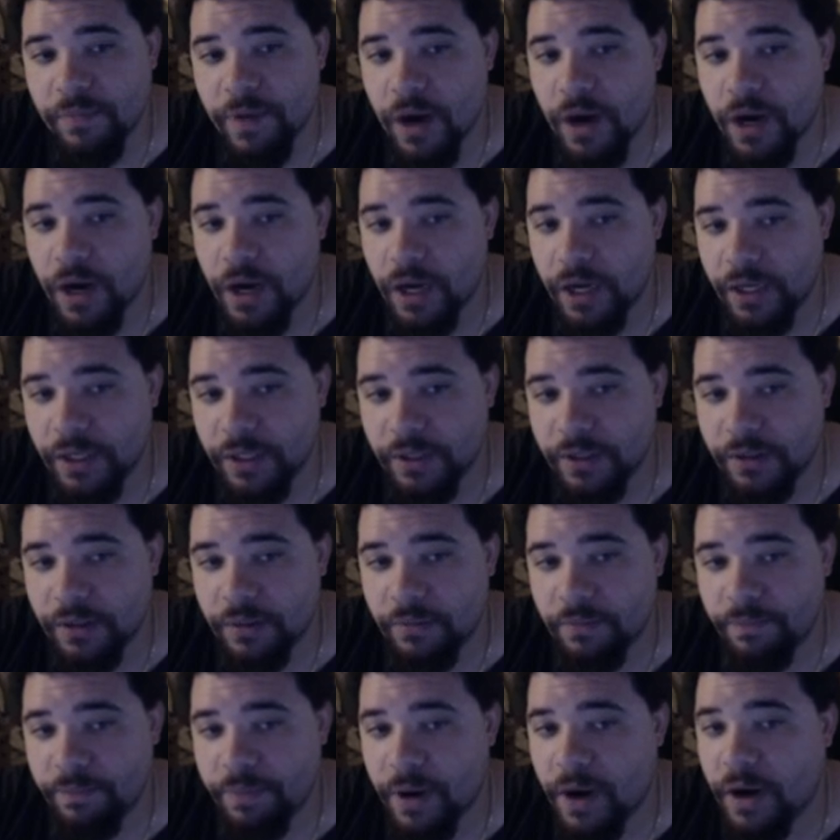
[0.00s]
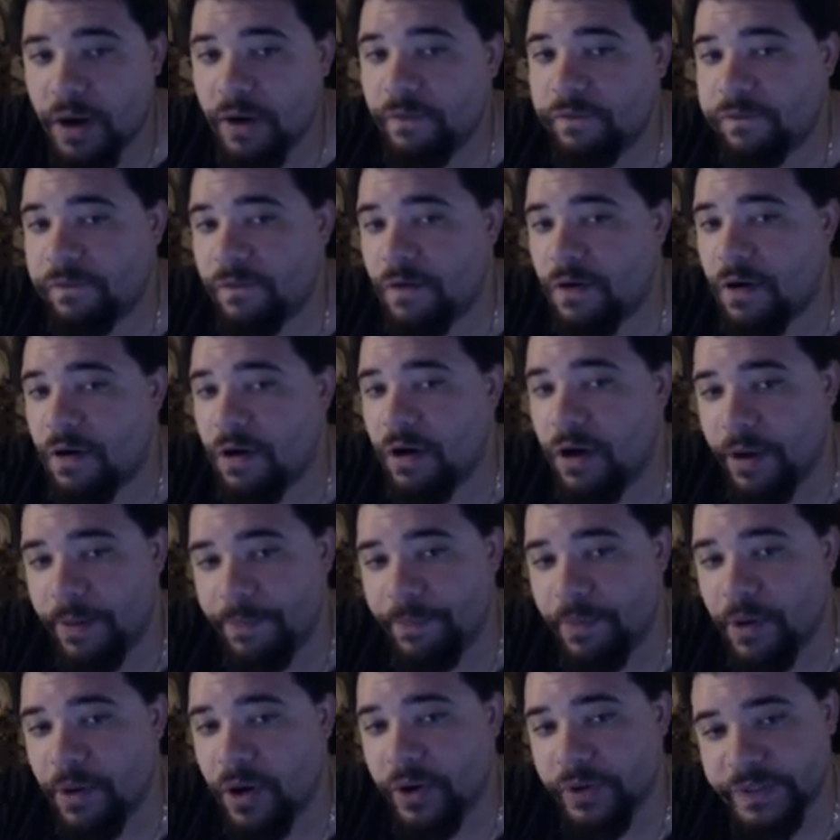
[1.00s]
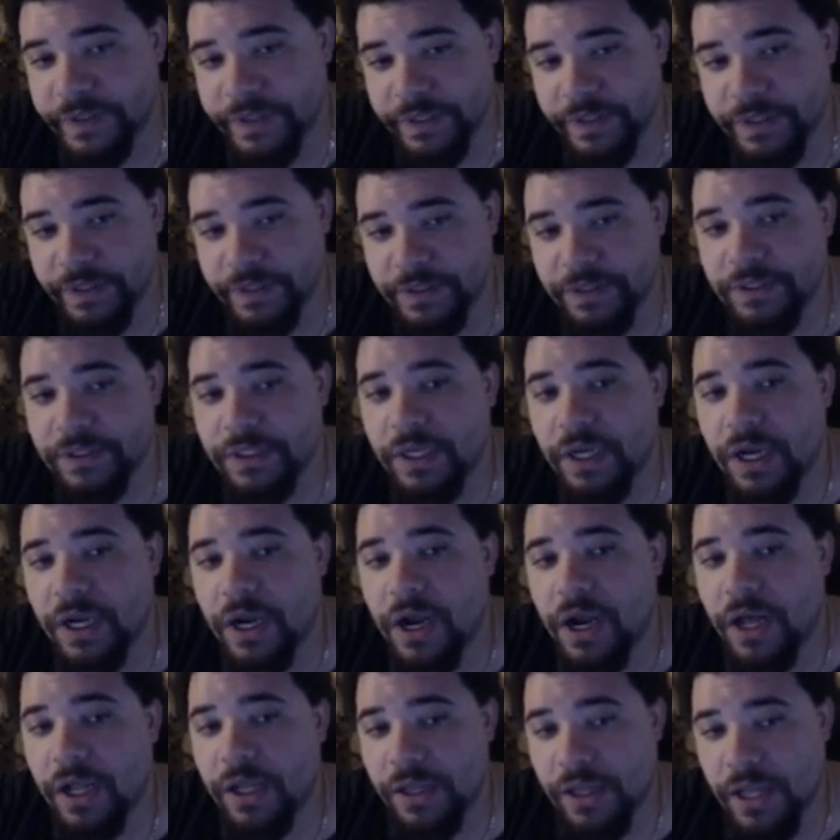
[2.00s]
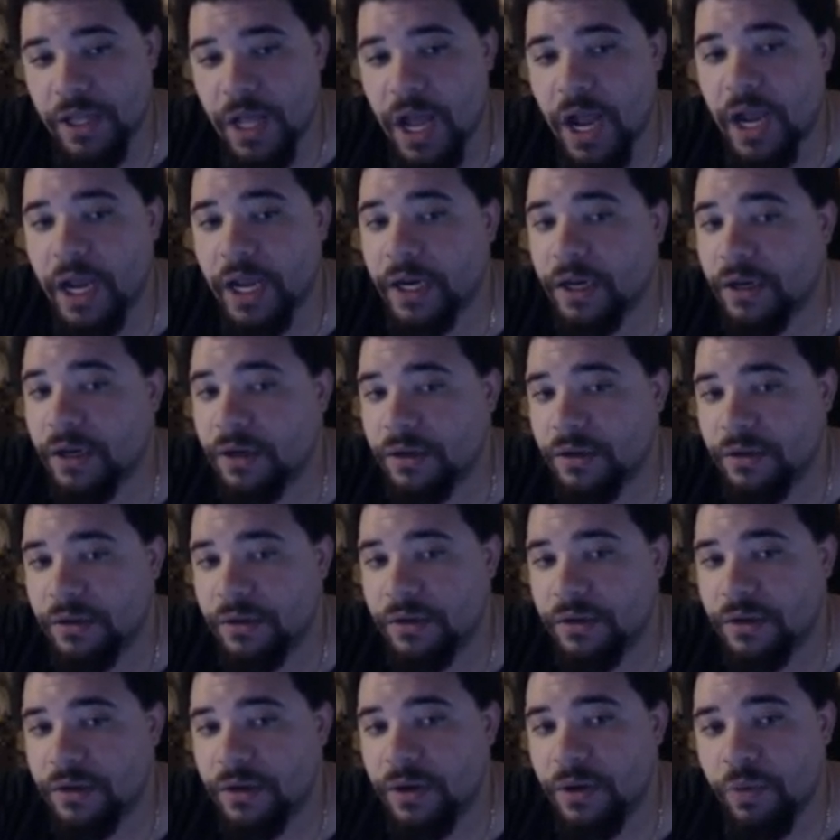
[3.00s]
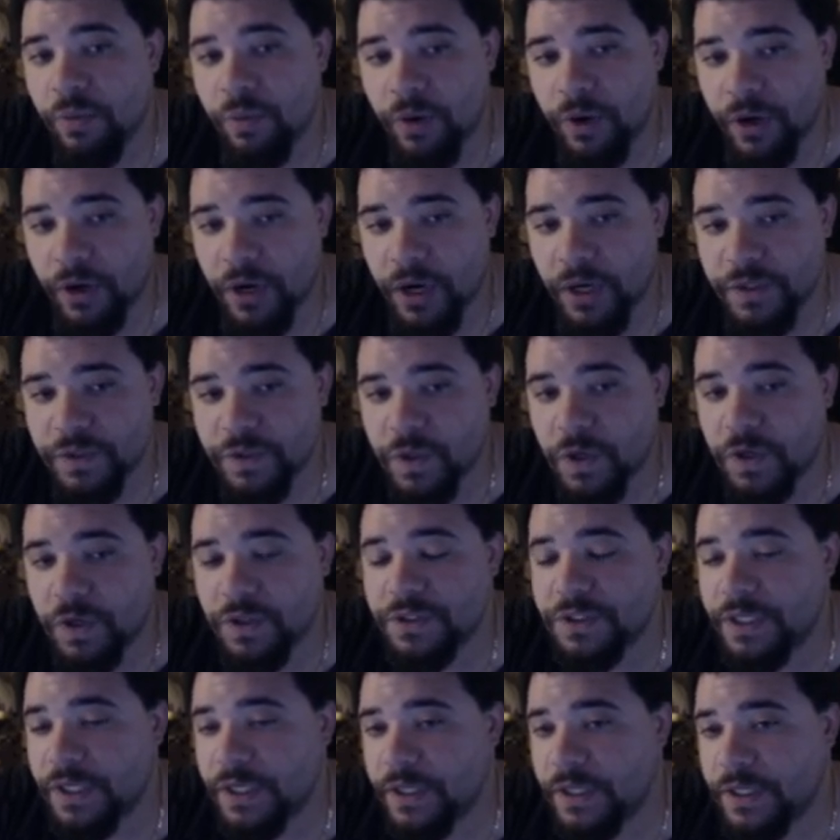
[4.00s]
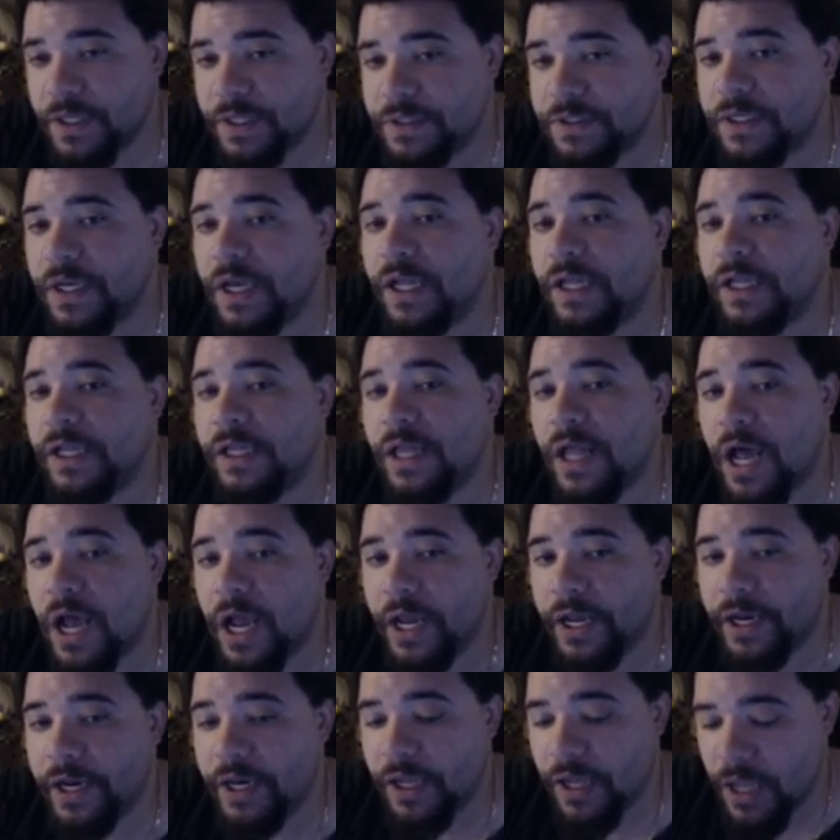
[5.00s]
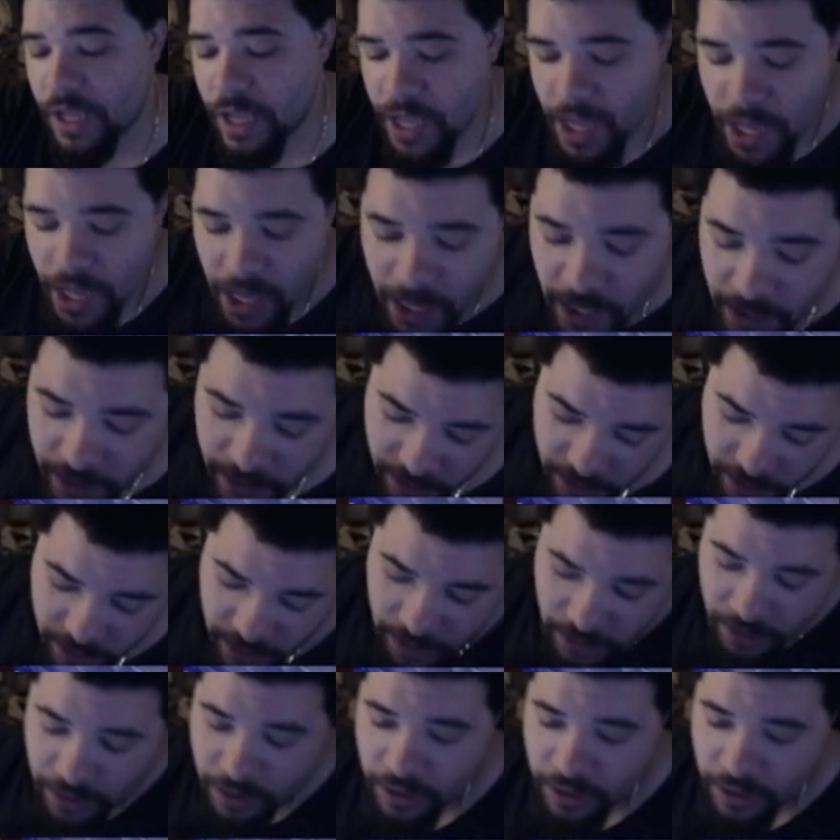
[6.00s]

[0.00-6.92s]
uh, buff on bosses a lot we're gonna start seeing this a lot. And